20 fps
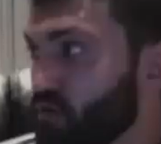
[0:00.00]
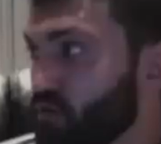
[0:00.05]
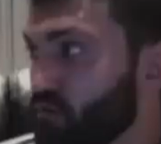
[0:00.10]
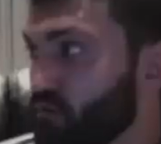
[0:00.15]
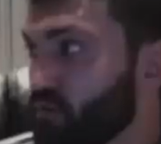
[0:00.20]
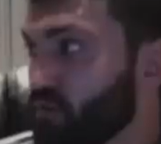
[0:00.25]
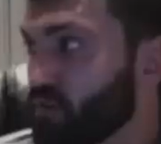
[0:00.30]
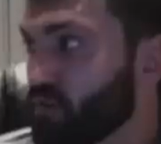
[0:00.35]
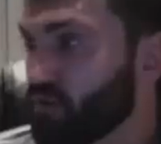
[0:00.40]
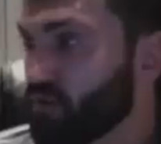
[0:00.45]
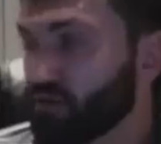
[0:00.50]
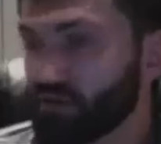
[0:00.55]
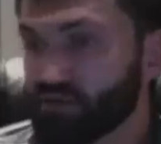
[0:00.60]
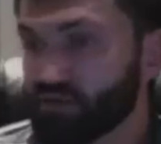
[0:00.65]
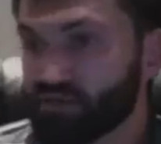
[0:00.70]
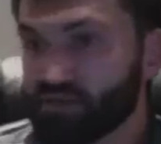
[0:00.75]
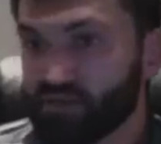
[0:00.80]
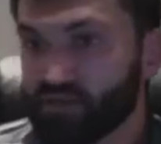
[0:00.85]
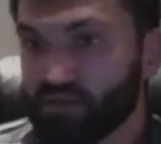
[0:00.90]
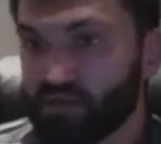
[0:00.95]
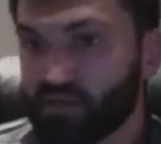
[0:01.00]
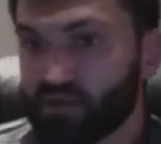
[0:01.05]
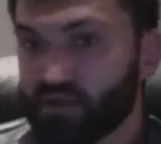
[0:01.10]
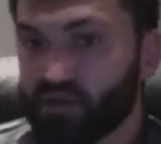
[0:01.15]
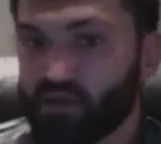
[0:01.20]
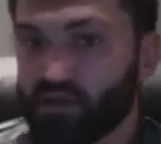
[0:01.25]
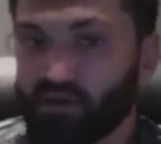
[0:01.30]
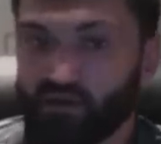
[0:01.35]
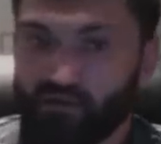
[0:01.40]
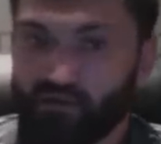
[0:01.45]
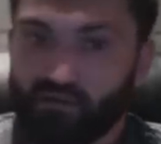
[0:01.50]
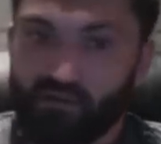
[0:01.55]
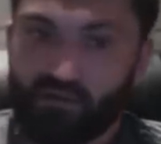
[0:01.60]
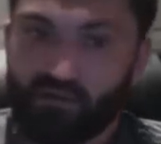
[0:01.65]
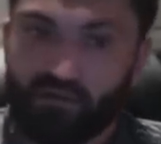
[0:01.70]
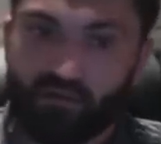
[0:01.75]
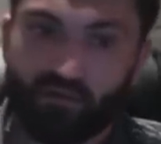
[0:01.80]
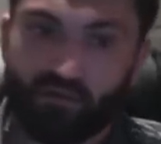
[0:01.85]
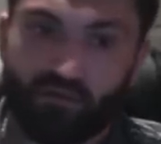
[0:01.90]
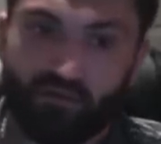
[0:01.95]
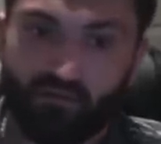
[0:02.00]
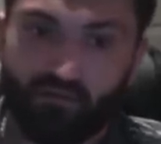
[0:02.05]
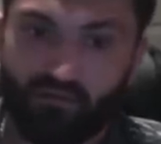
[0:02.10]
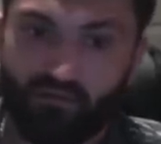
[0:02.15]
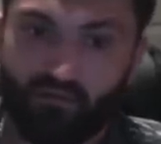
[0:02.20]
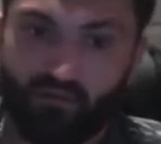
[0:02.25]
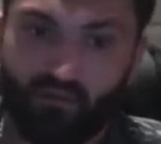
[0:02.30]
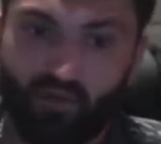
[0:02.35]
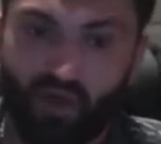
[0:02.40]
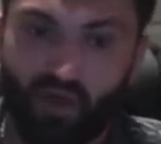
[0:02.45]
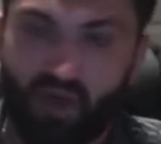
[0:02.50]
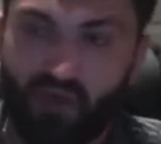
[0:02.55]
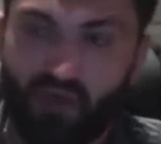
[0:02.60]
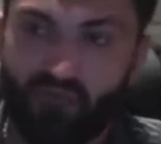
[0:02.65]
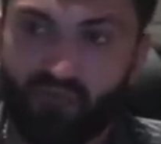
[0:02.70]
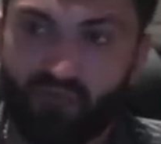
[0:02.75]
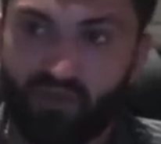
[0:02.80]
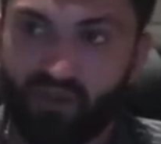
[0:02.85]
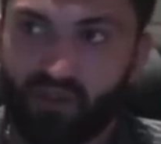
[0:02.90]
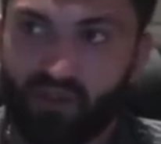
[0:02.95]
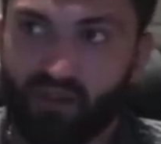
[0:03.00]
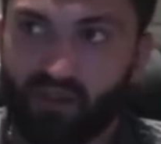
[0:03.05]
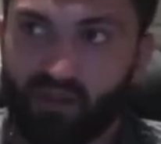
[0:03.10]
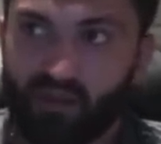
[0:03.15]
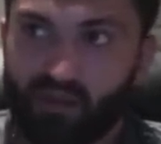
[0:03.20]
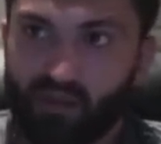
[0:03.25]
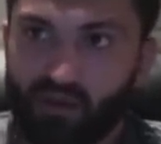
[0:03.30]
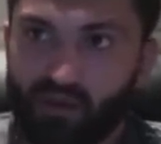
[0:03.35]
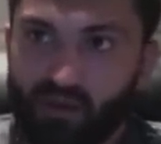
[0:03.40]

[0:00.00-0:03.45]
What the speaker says: Because for every